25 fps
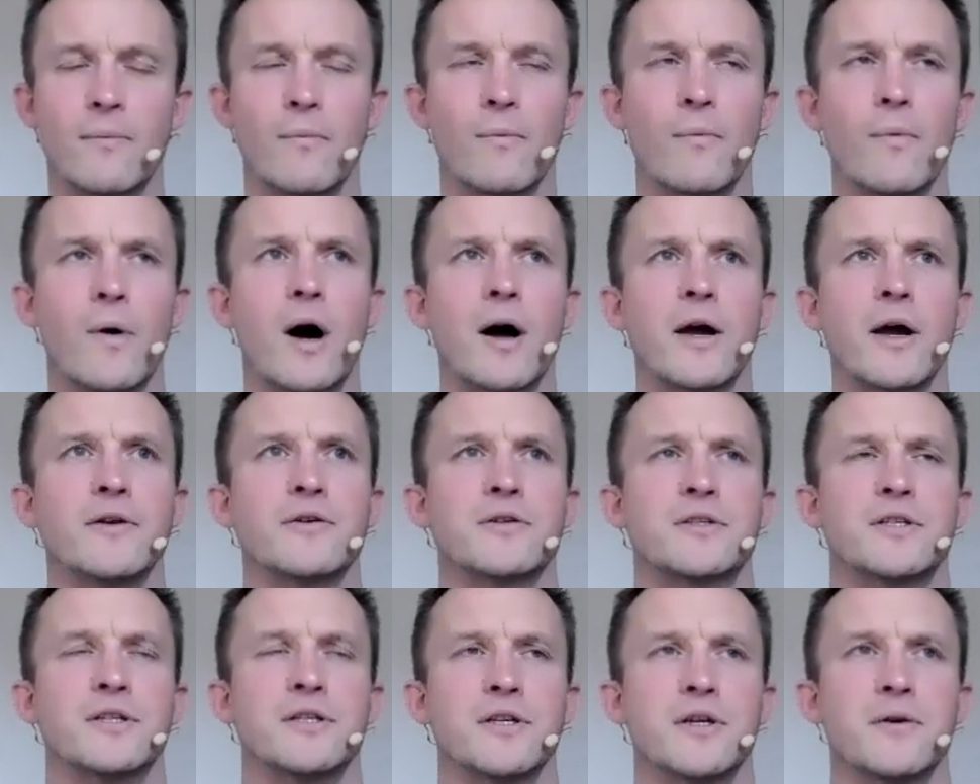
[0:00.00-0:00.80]
what I
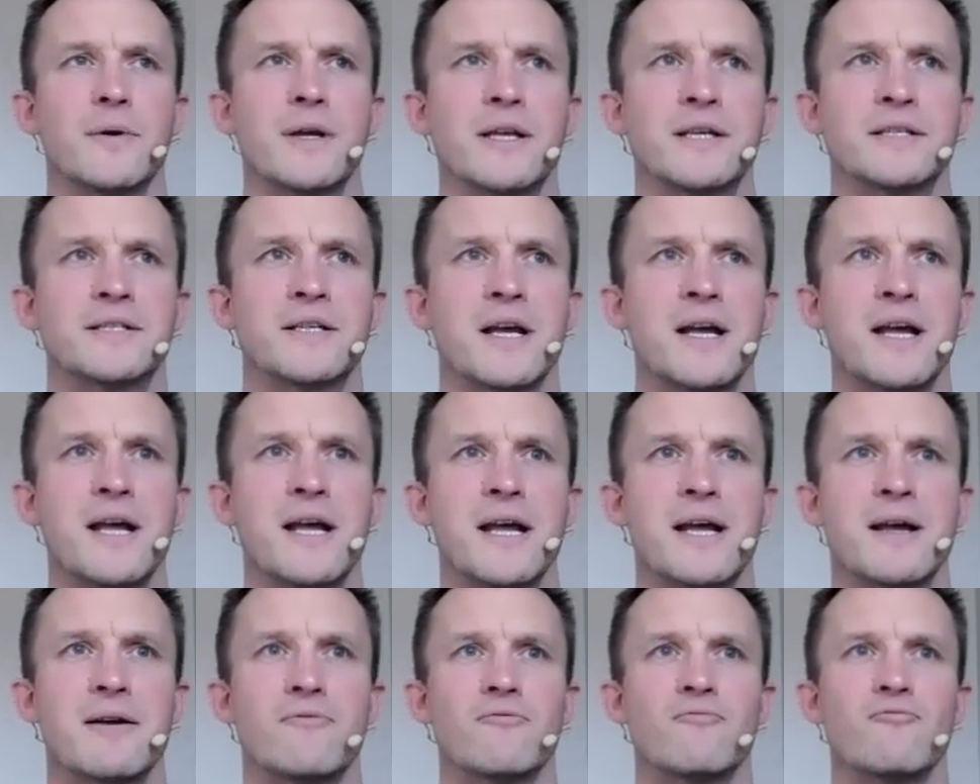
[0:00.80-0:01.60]
used to do is
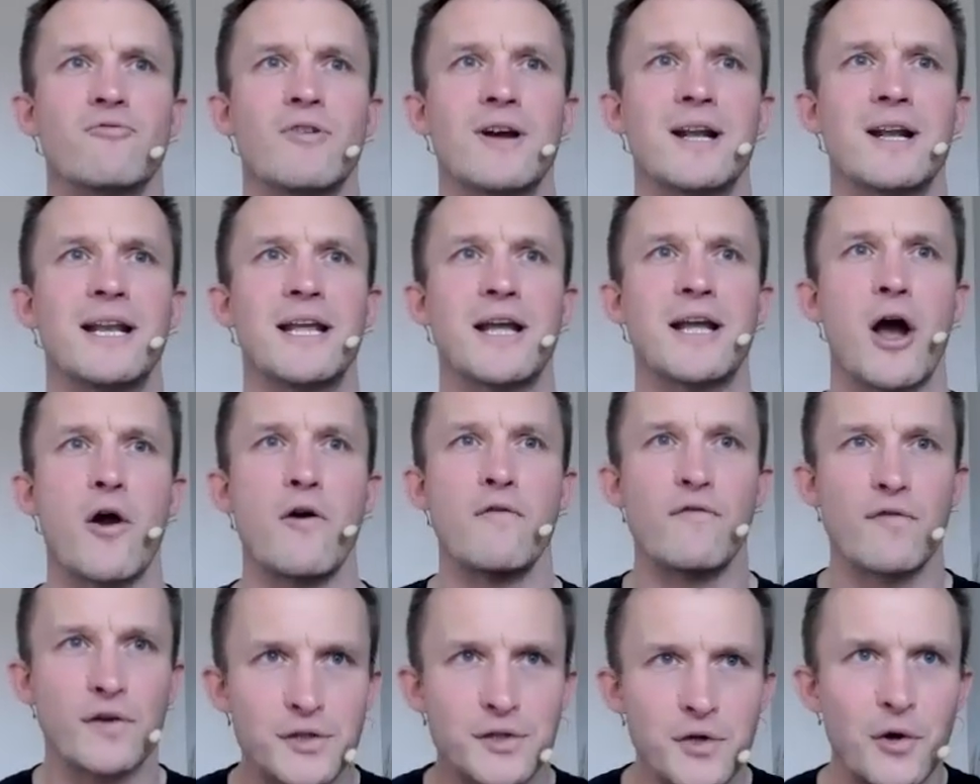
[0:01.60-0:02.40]
really
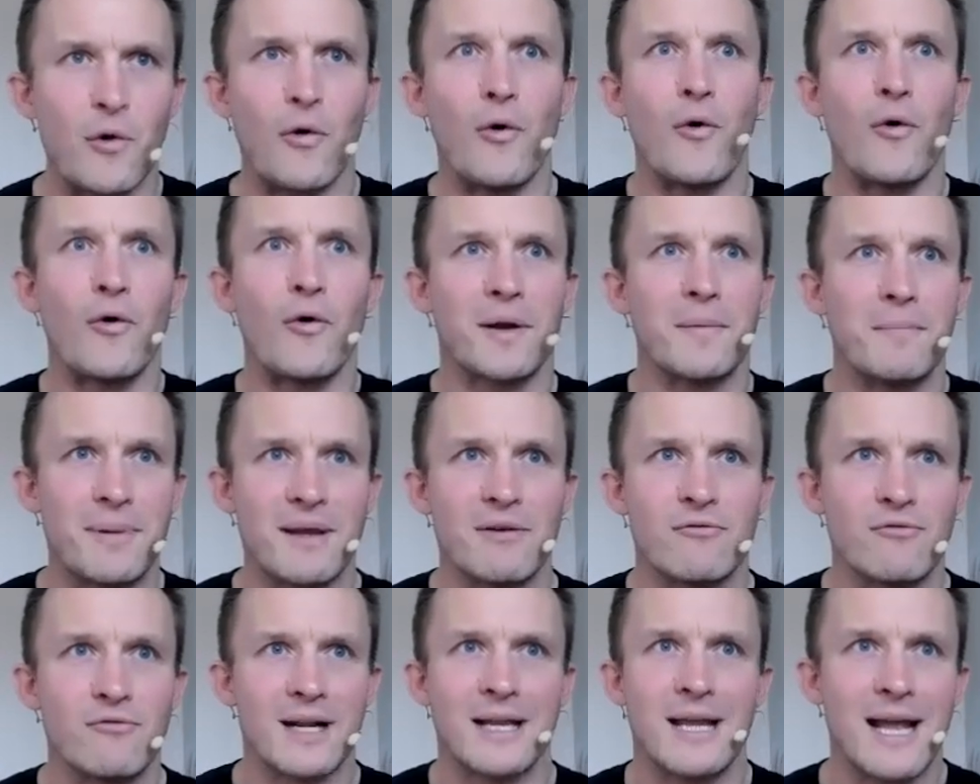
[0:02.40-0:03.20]
over talk and
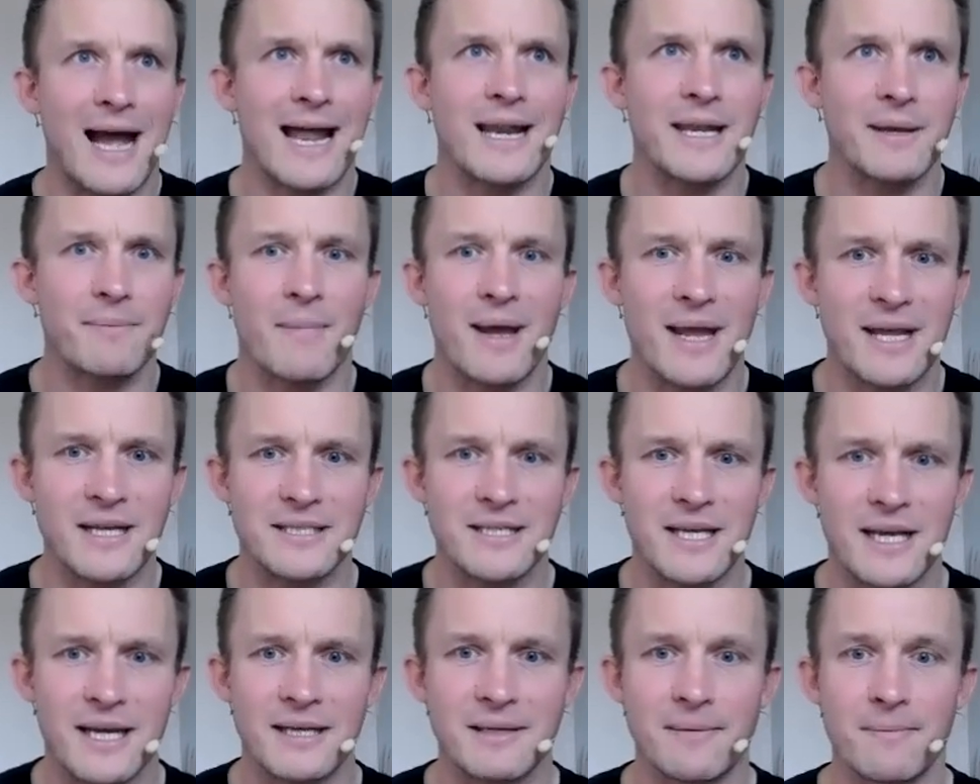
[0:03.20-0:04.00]
be really
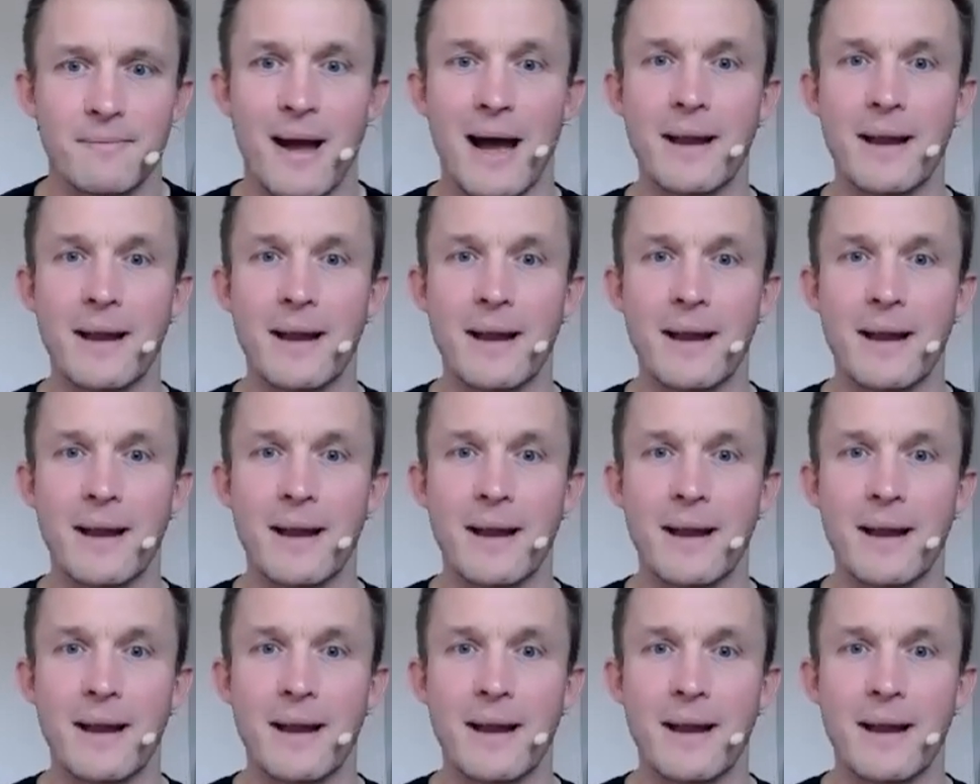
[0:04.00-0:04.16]
animated.